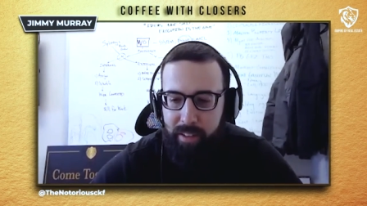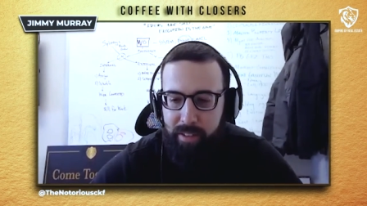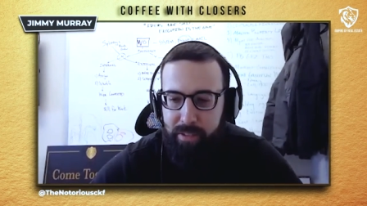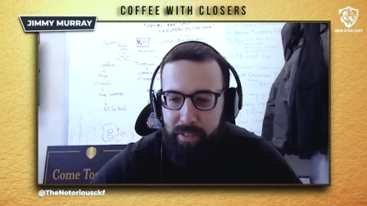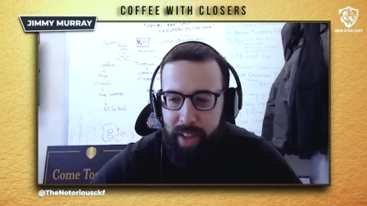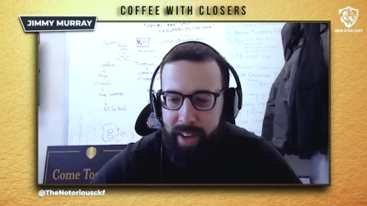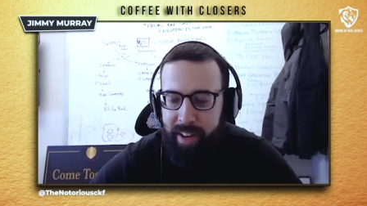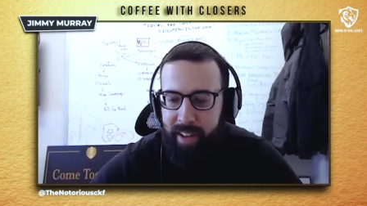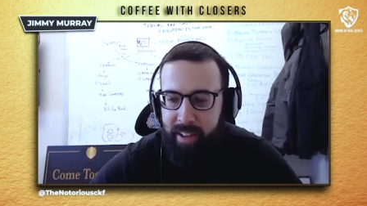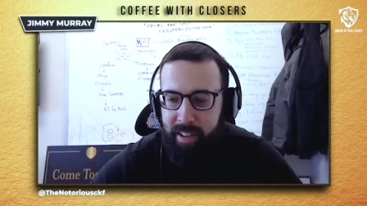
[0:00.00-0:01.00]

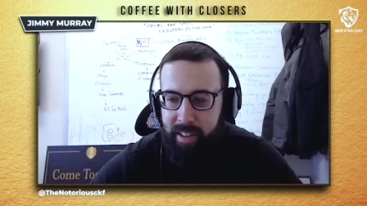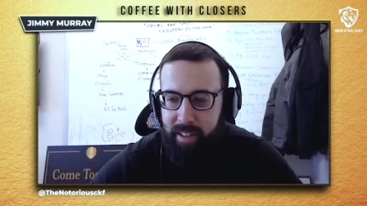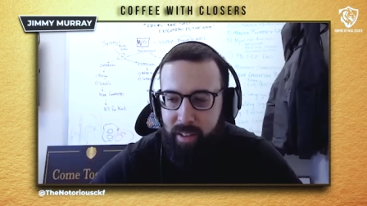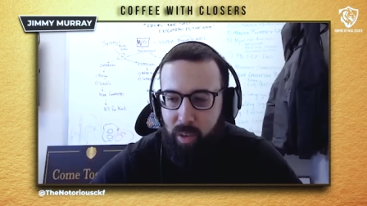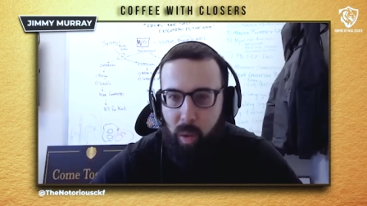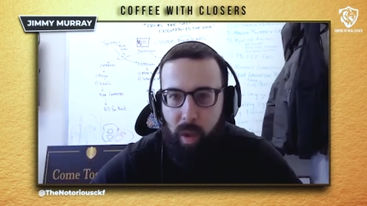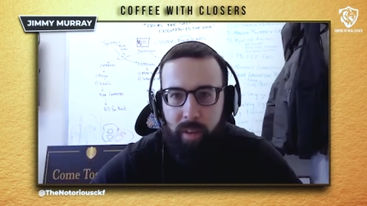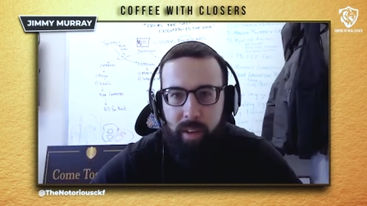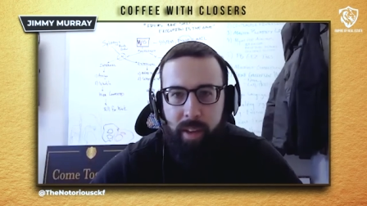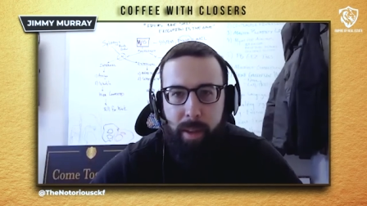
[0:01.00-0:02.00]
Finding
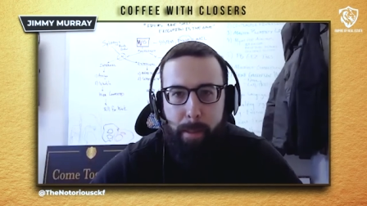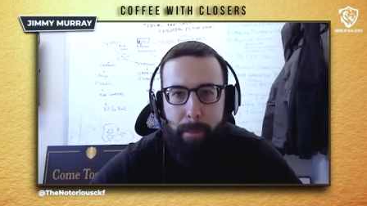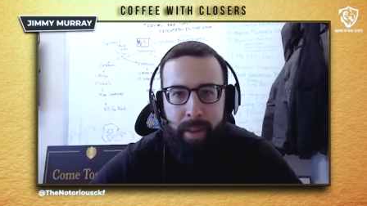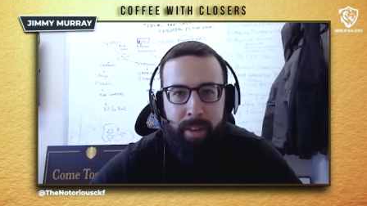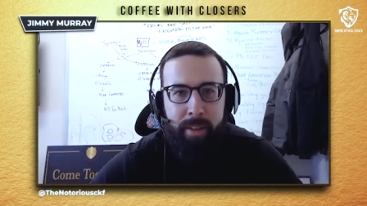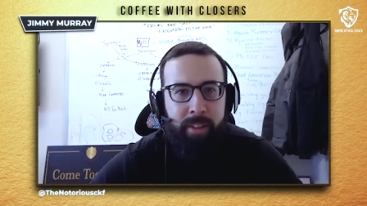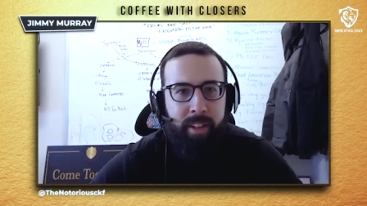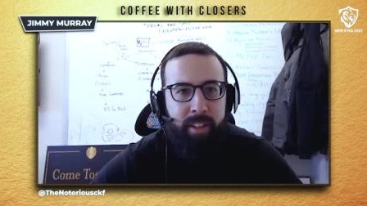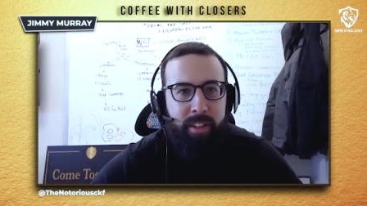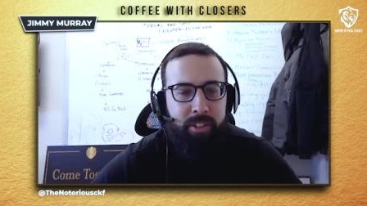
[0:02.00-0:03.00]
quality maintenance
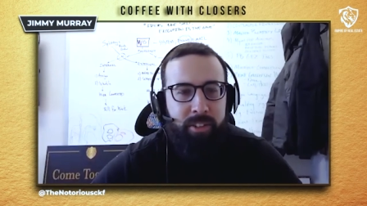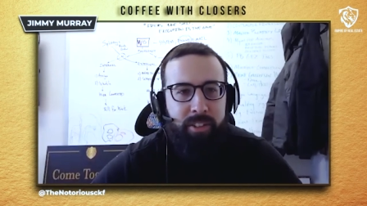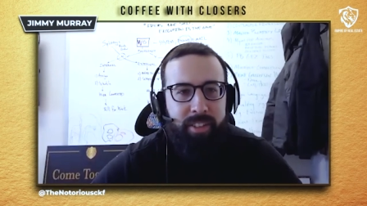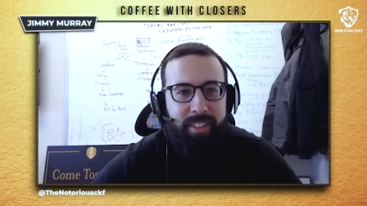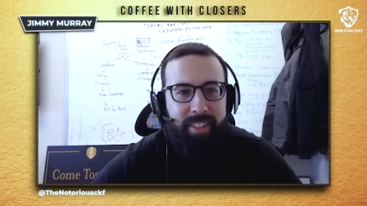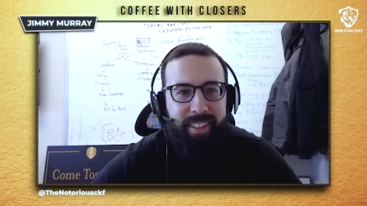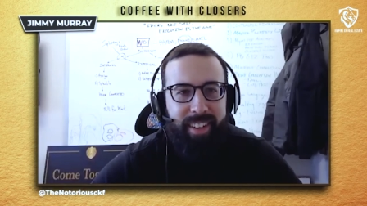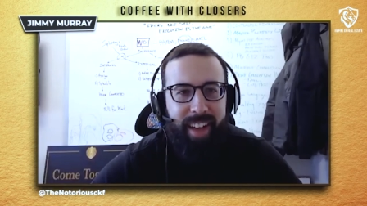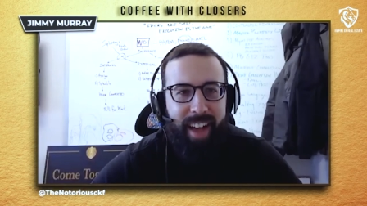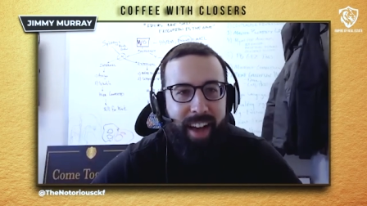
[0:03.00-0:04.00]
technicians.
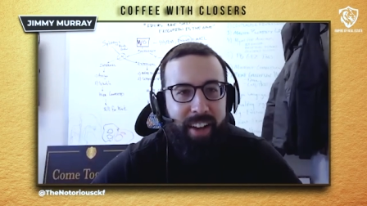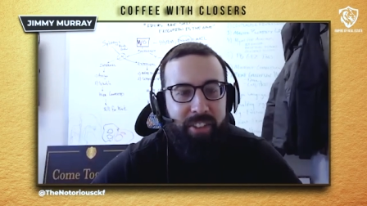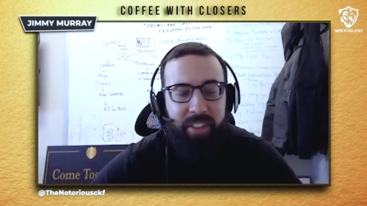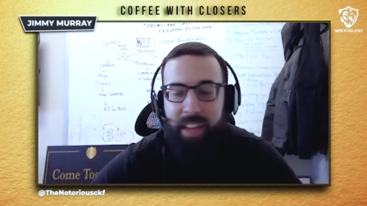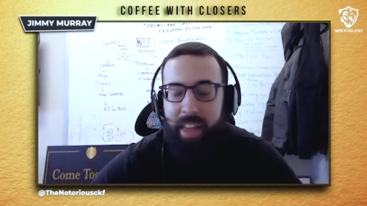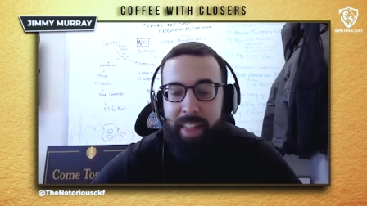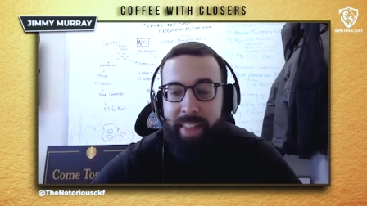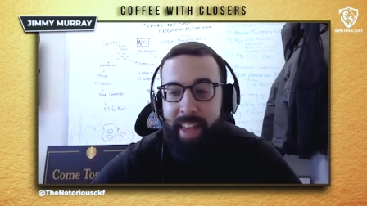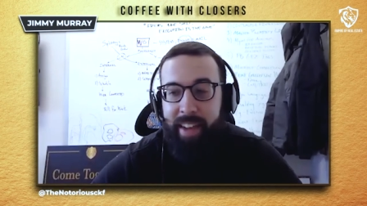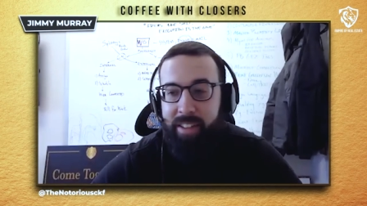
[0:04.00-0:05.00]
Honestly, like
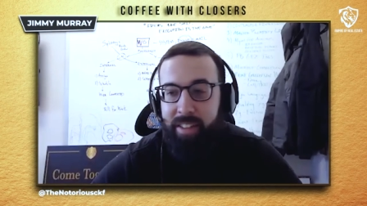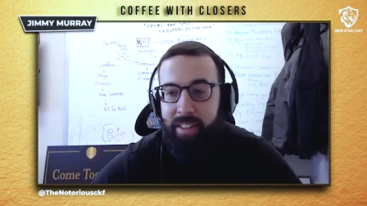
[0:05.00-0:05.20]
that is